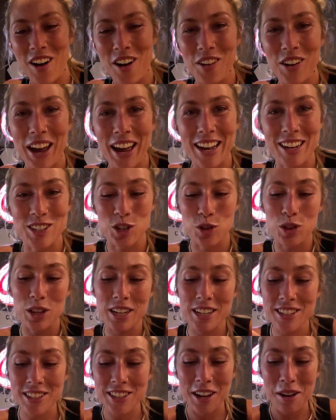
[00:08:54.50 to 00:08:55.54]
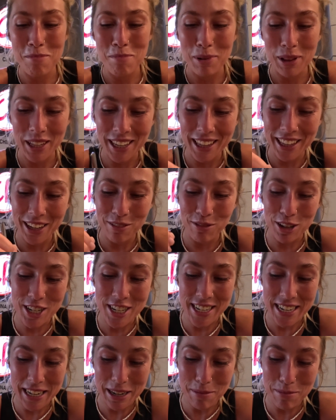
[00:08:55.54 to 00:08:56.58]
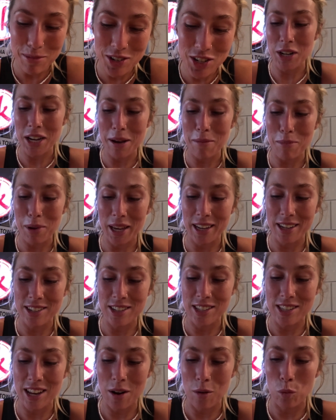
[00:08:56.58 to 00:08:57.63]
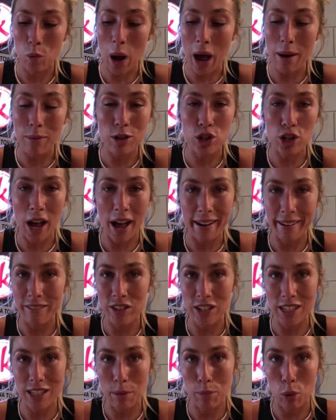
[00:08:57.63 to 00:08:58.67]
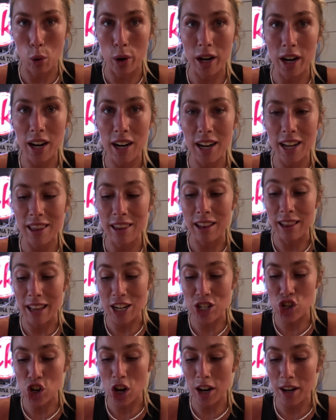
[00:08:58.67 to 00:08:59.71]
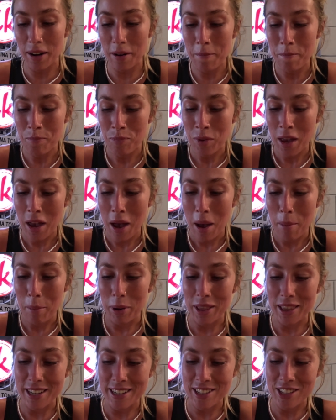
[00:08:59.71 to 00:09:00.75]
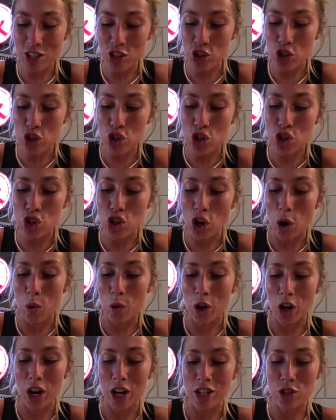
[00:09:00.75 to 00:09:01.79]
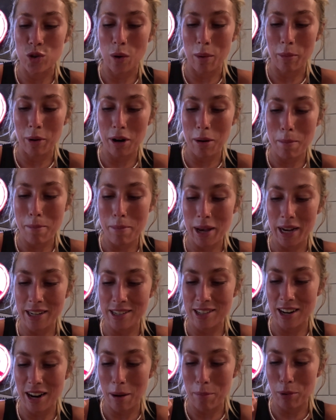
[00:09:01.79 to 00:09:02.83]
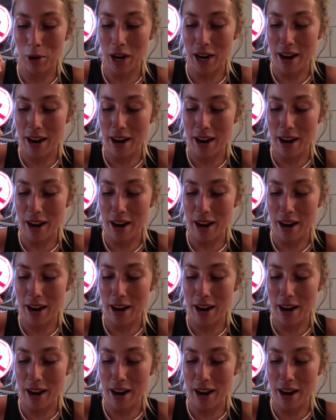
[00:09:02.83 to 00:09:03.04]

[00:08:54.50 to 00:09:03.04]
Okay, so this completely redeemed it because I was kind of disappointed in the lechon, but this is so good. So I'm gonna mix it up right